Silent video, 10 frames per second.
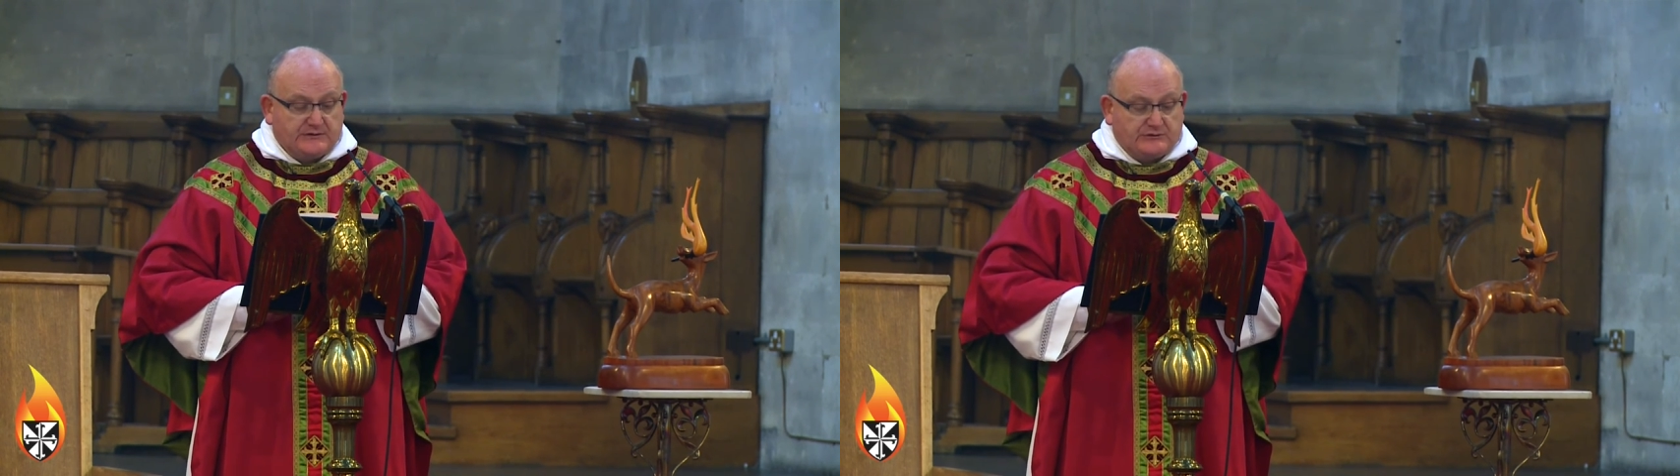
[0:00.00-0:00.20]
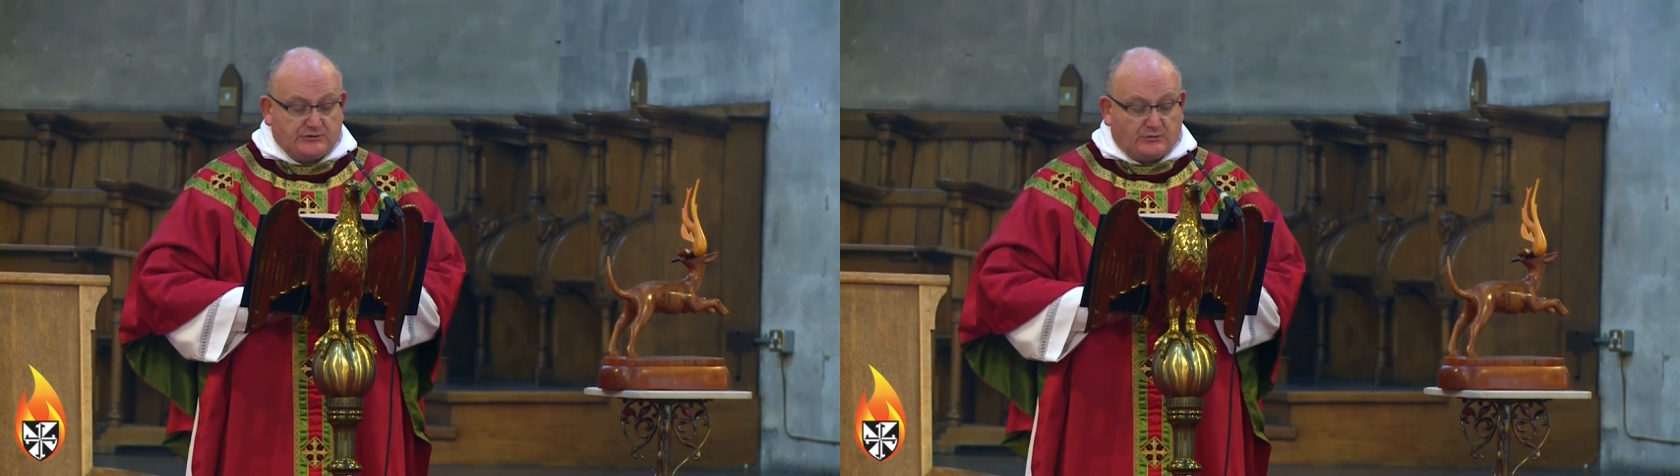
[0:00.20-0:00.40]

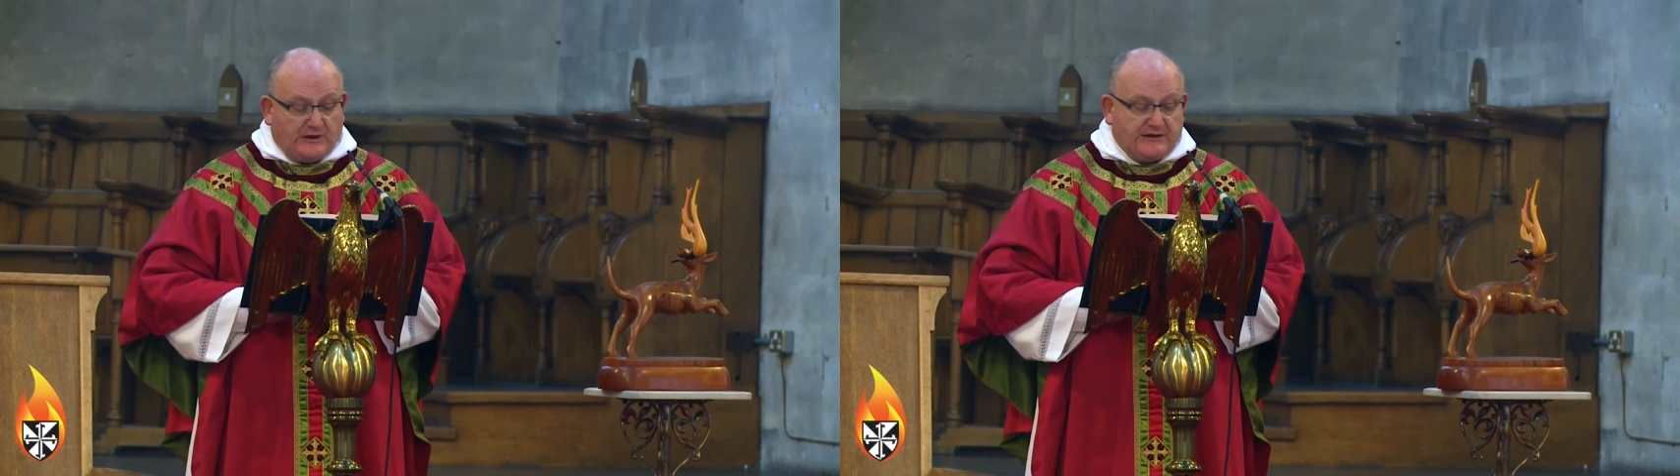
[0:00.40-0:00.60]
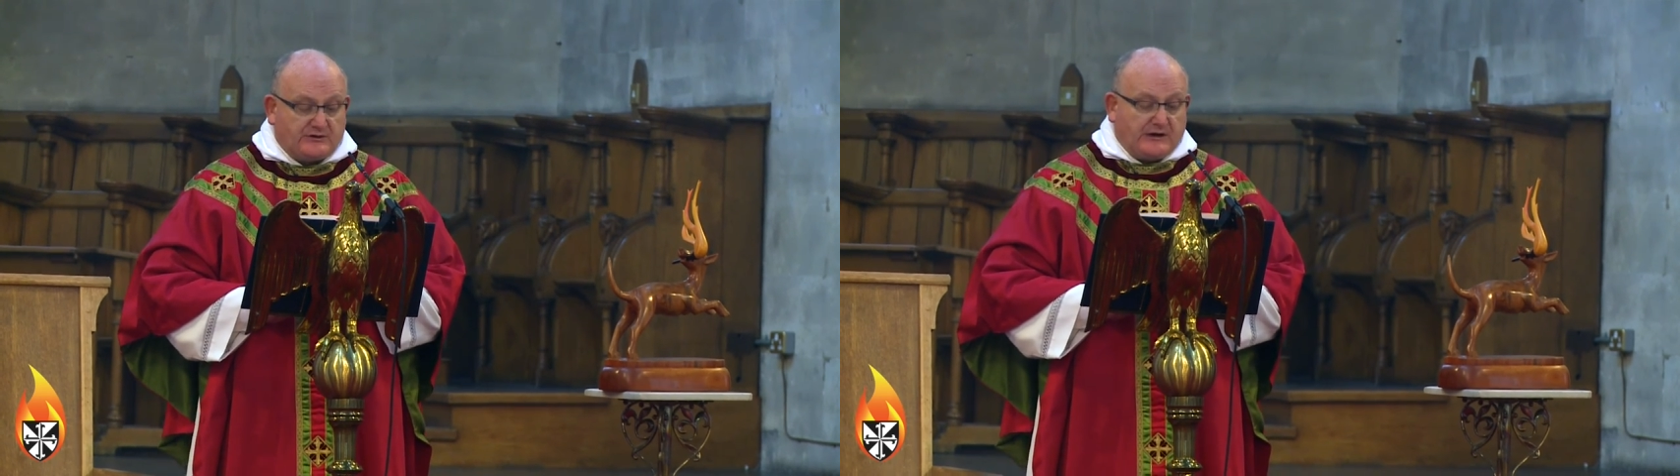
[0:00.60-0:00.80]
to the
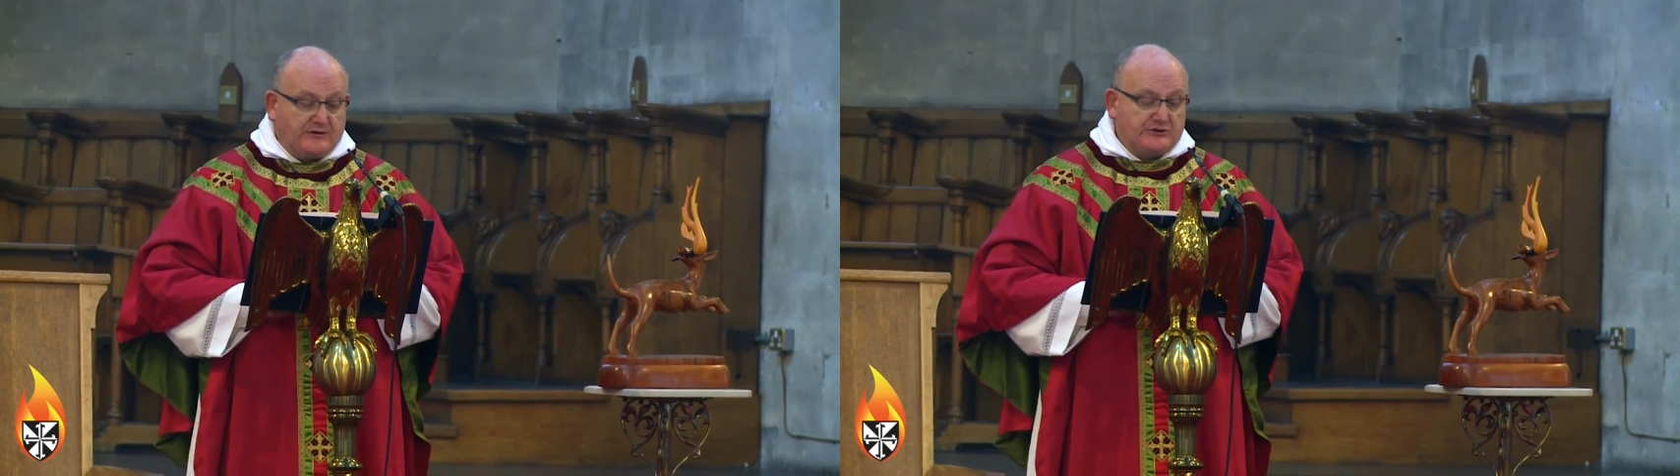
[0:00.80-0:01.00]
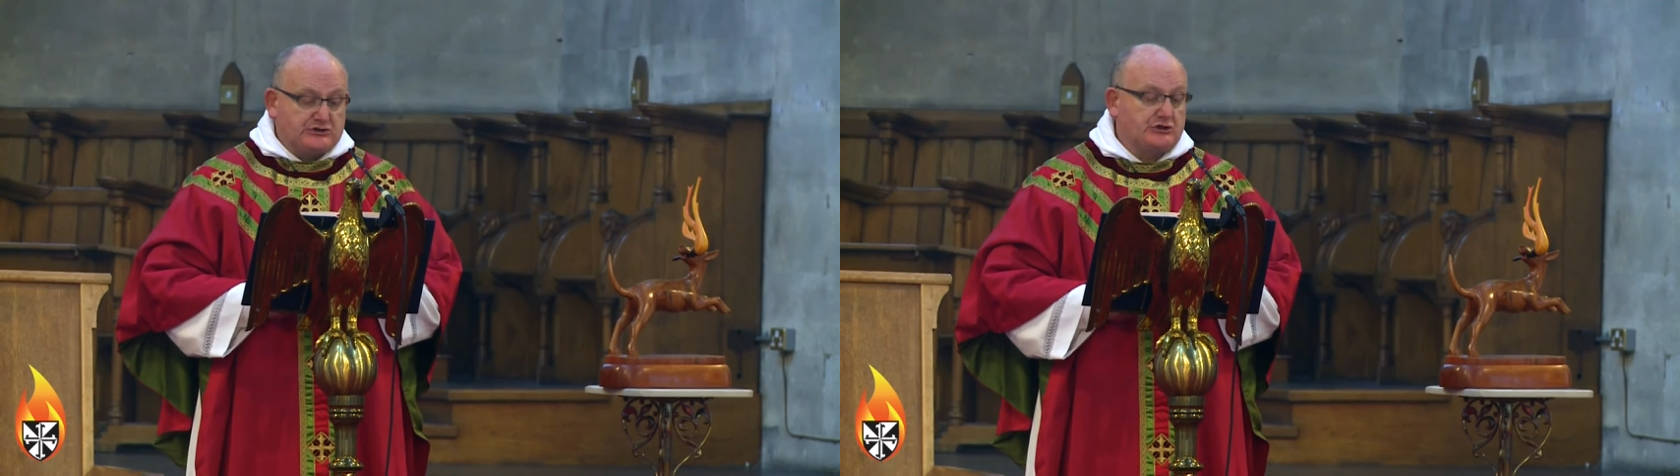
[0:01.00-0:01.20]
wider
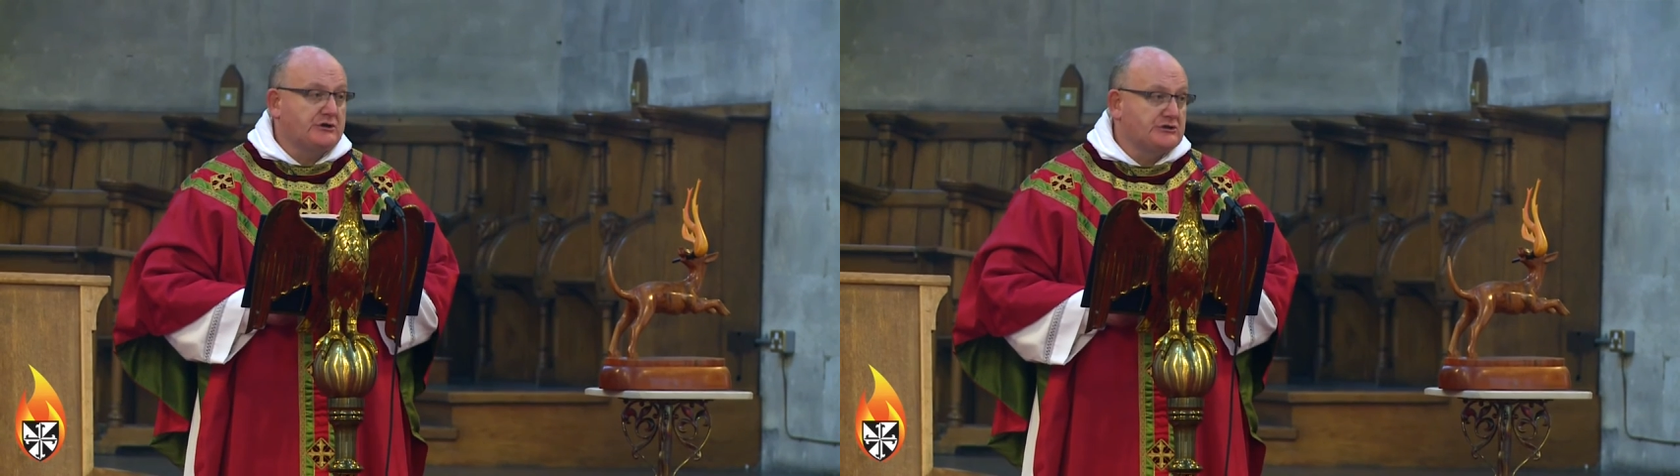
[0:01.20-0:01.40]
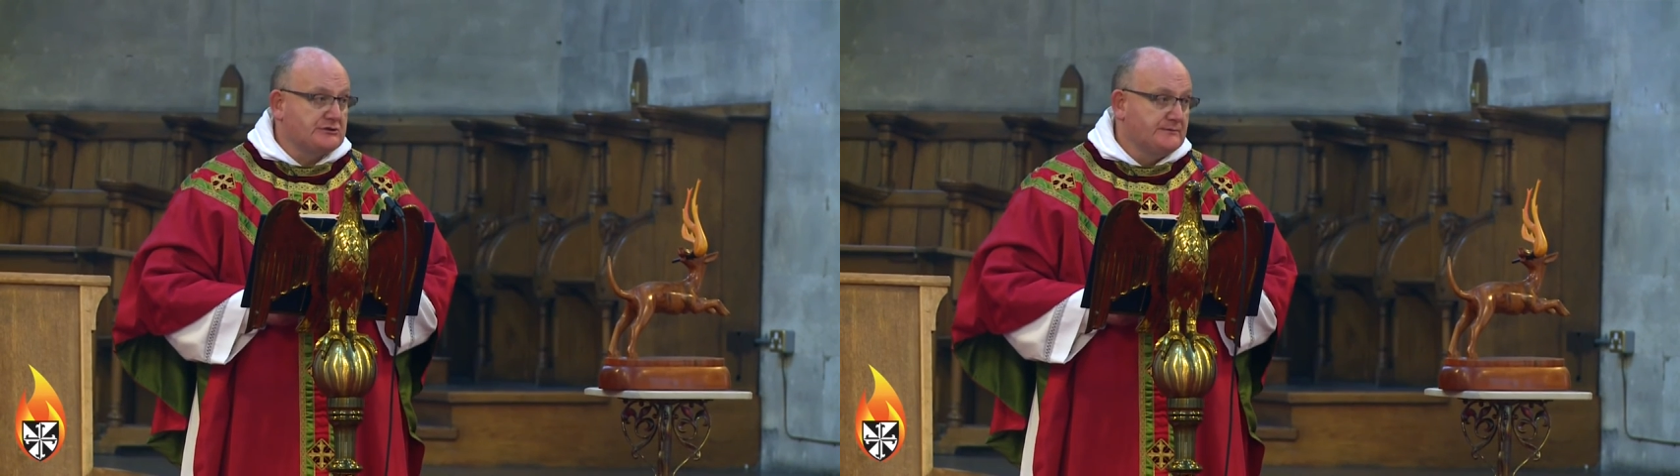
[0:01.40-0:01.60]
Irish
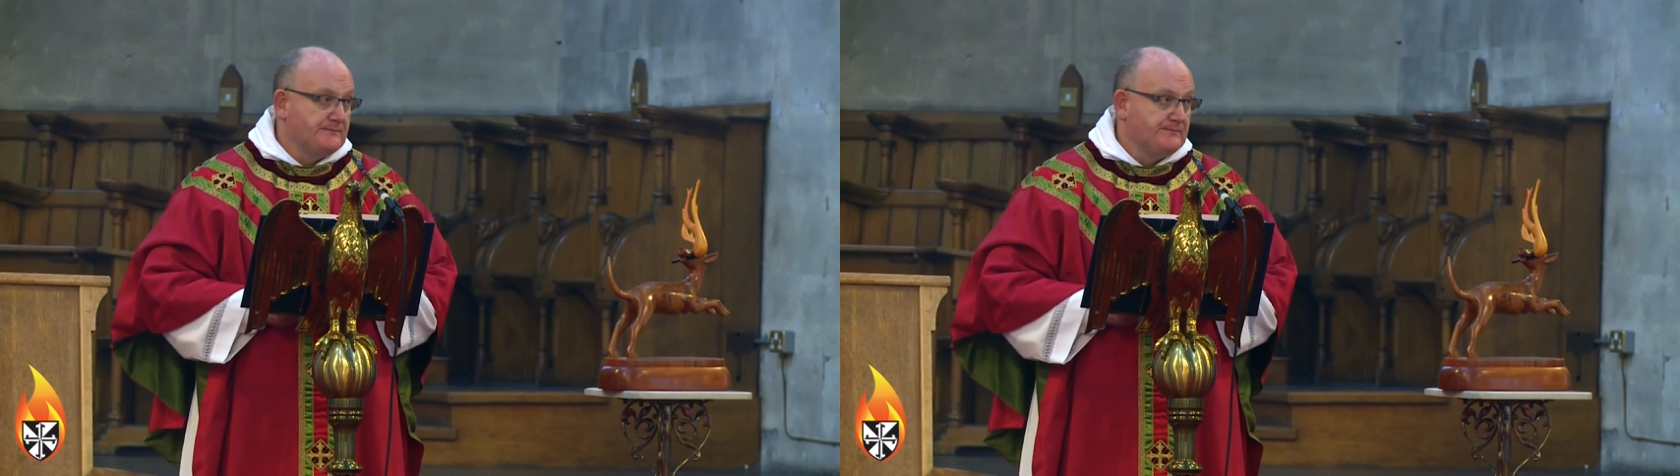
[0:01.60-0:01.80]
Church